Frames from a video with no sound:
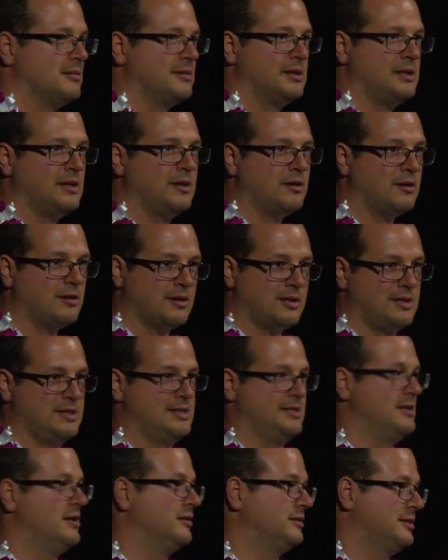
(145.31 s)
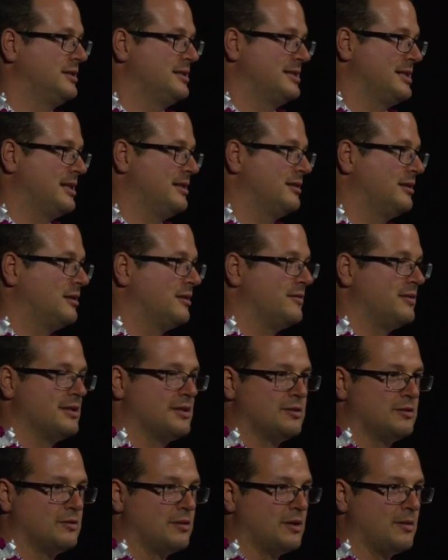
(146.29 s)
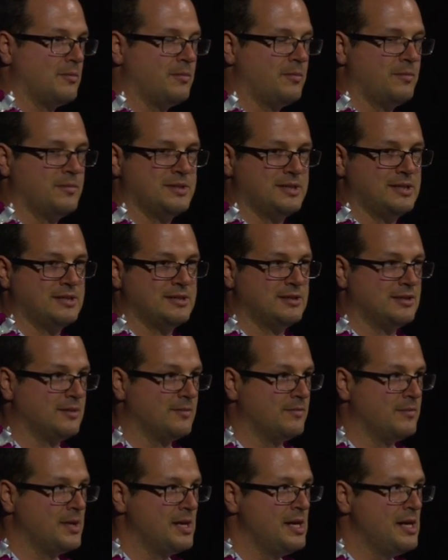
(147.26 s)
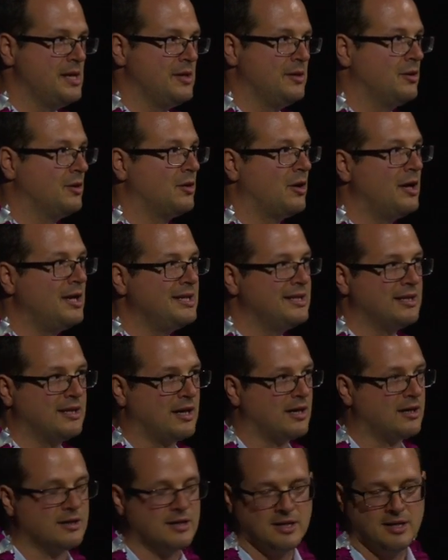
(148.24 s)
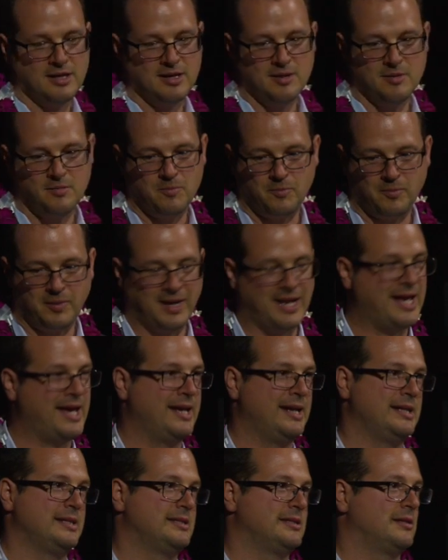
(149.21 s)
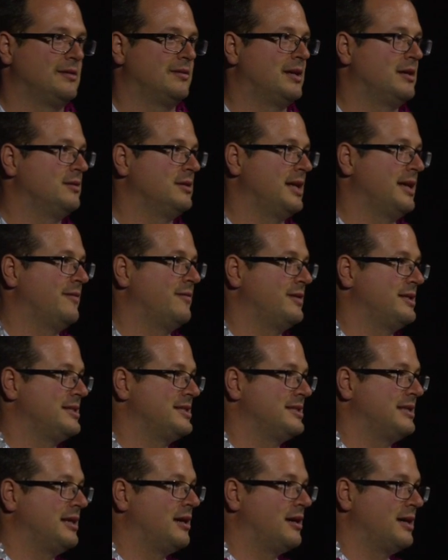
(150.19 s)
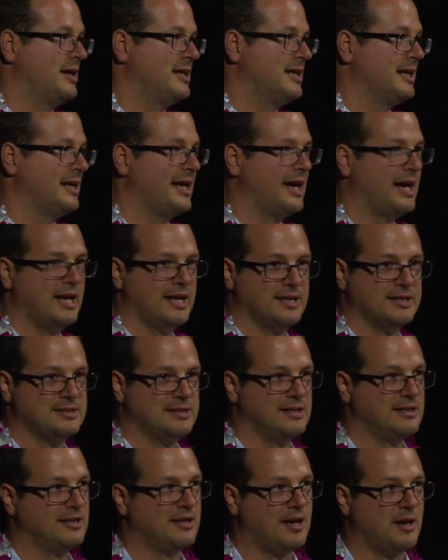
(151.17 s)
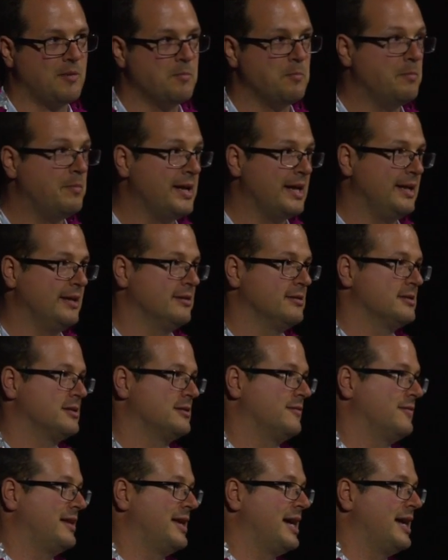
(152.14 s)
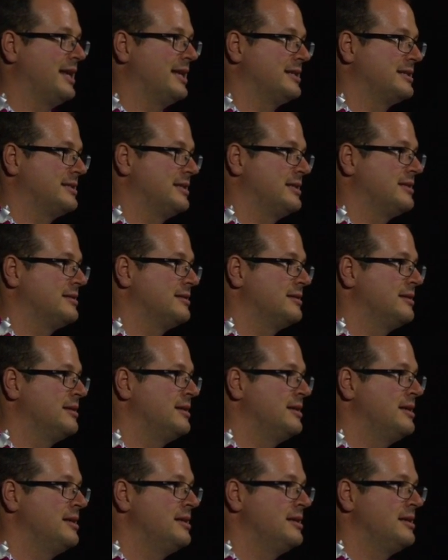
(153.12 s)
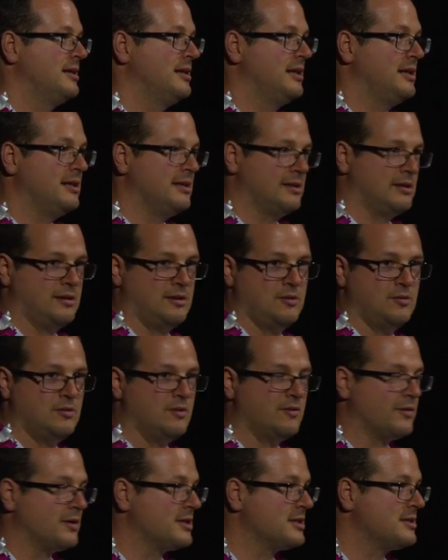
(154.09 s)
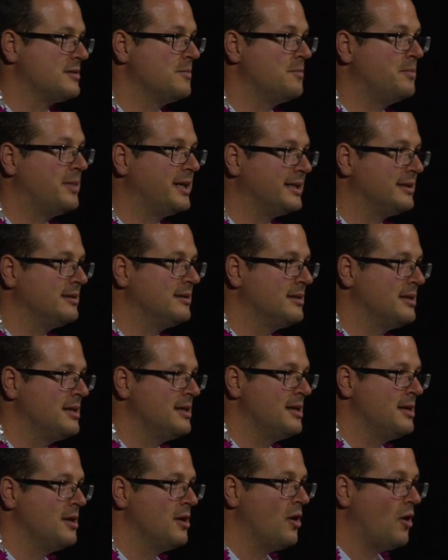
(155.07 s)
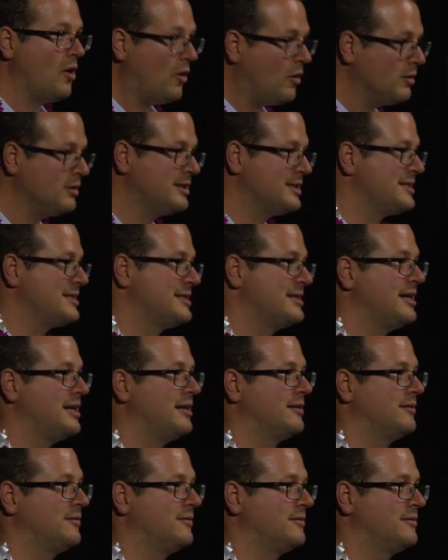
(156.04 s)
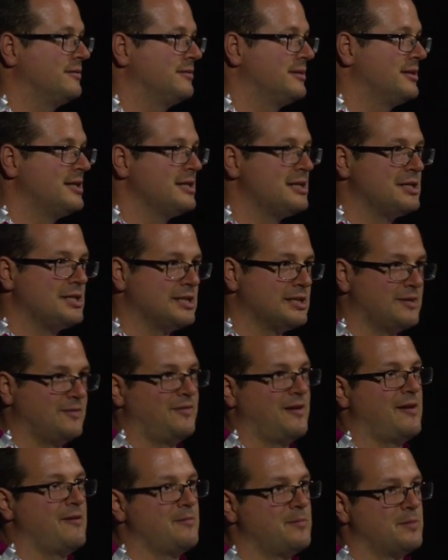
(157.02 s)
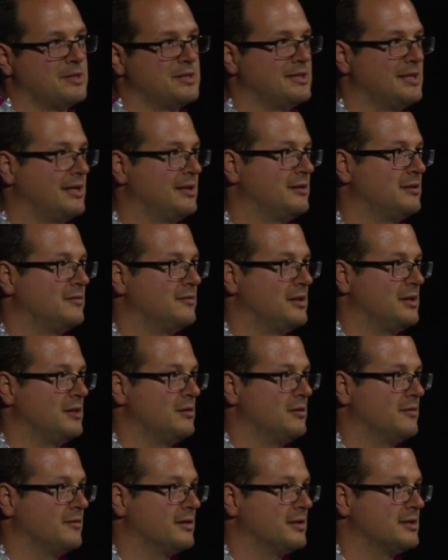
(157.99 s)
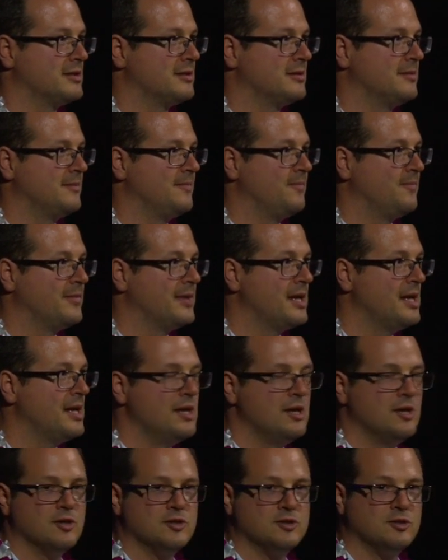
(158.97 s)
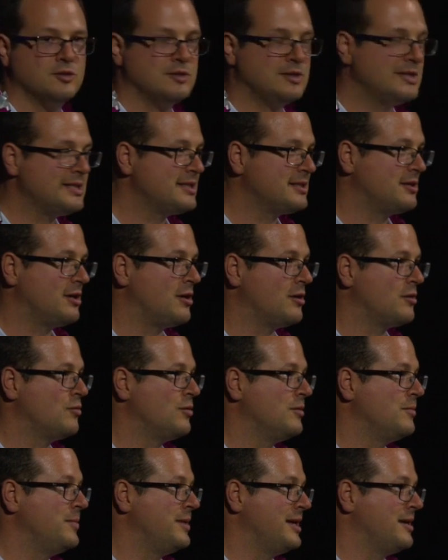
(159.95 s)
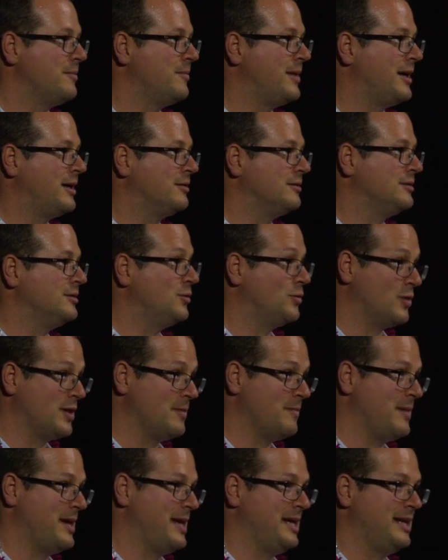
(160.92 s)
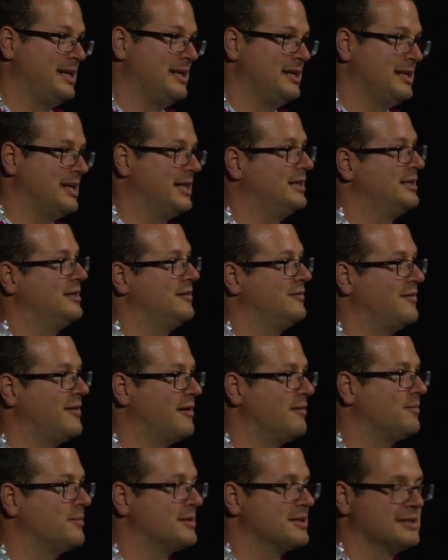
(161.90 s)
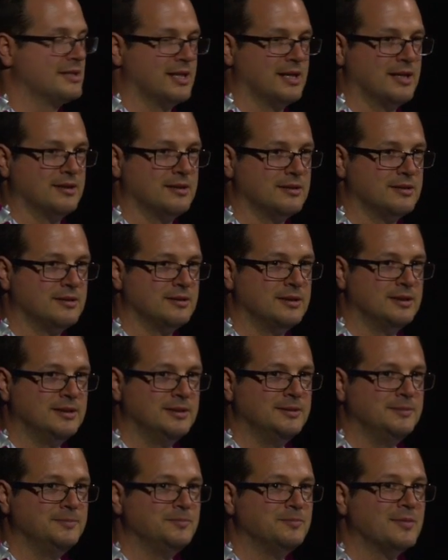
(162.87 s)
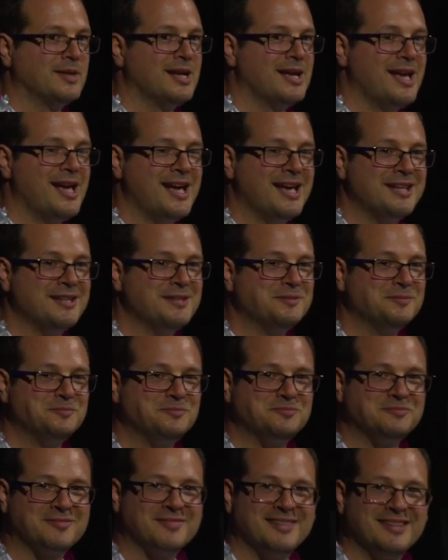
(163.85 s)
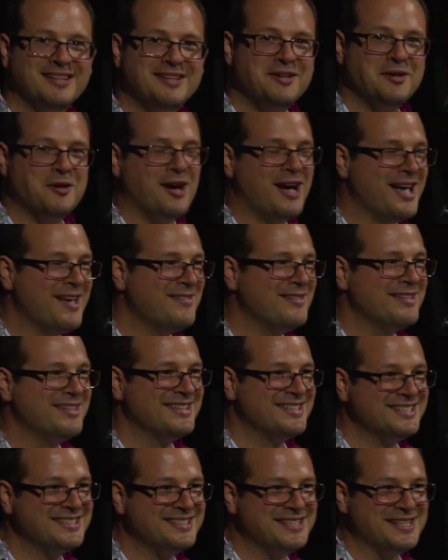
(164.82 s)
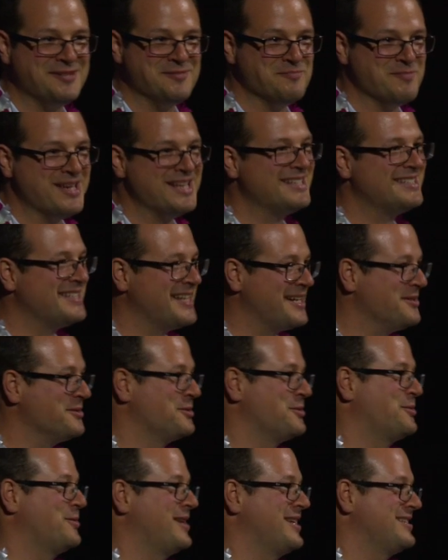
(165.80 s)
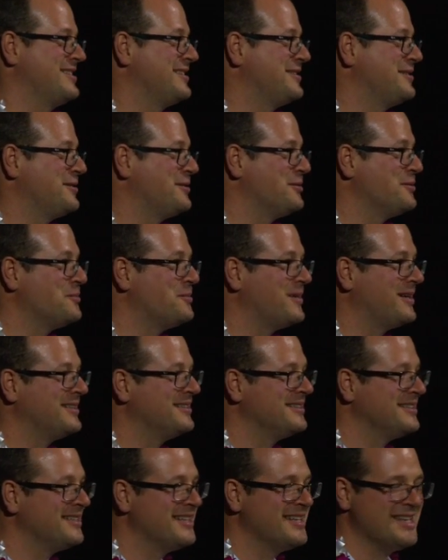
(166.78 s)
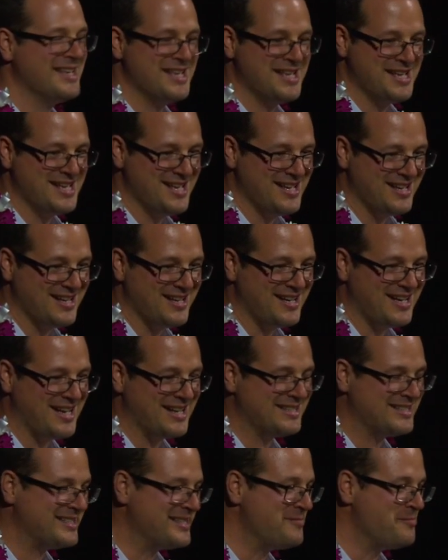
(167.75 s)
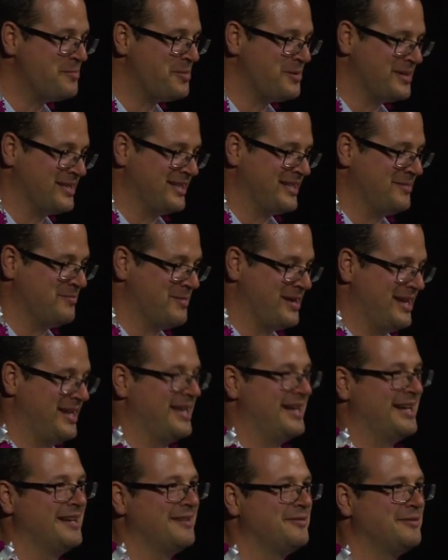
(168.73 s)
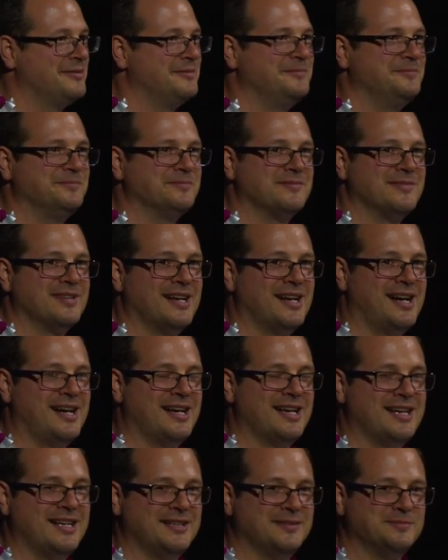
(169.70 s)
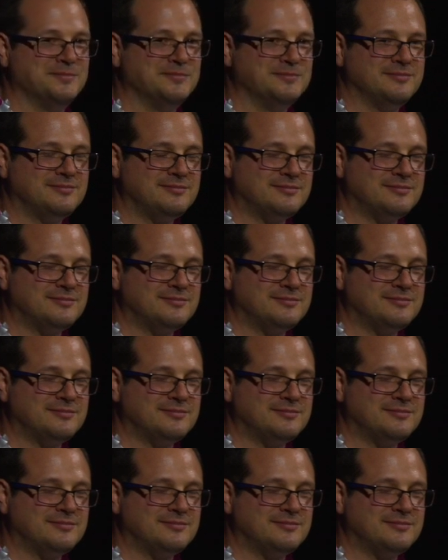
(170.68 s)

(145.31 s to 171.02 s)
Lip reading: the Earth is not the center of the solar system, not only there are planets around every star in the galaxy, and there are billions of galaxies in the universe, but all this stuff is just 5% of the universe. So this talk will be about the remaining 95%. And, this may sound crazy to you, but at some point in my life, I